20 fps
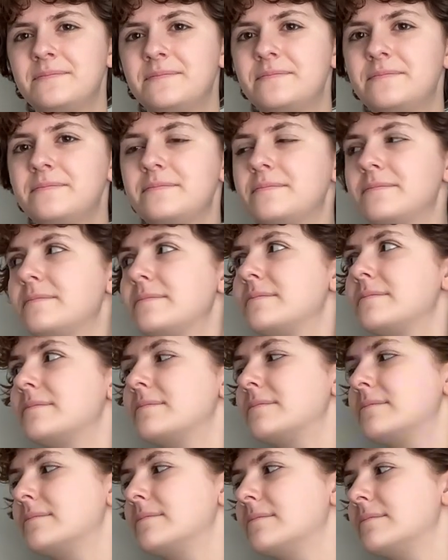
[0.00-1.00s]

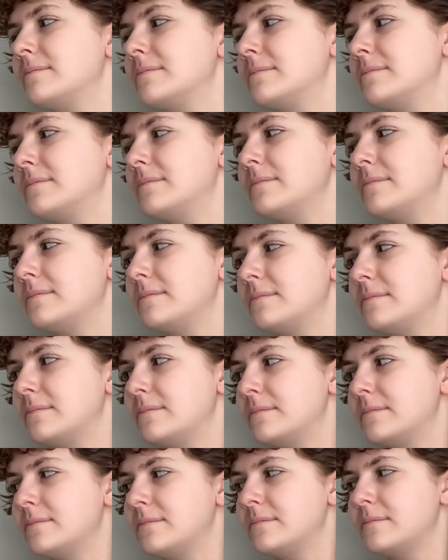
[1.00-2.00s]

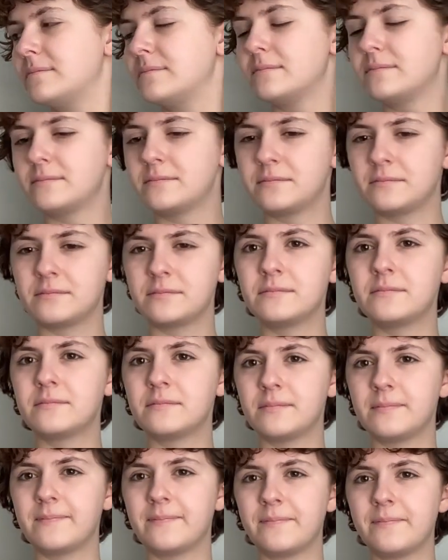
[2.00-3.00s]

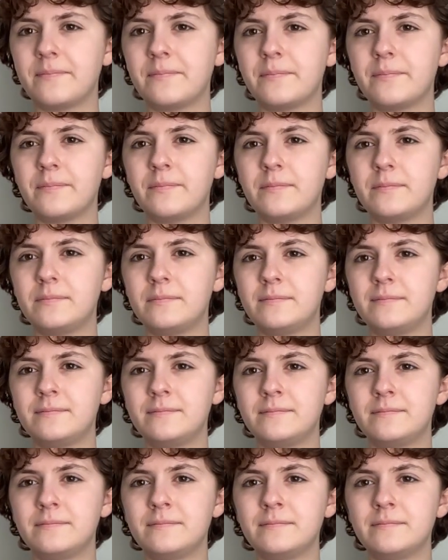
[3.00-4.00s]

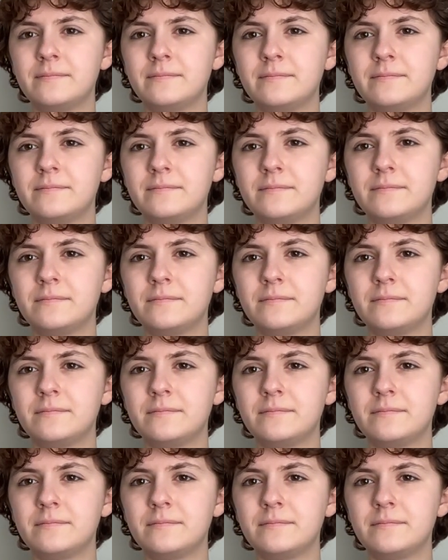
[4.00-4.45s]
[no speech]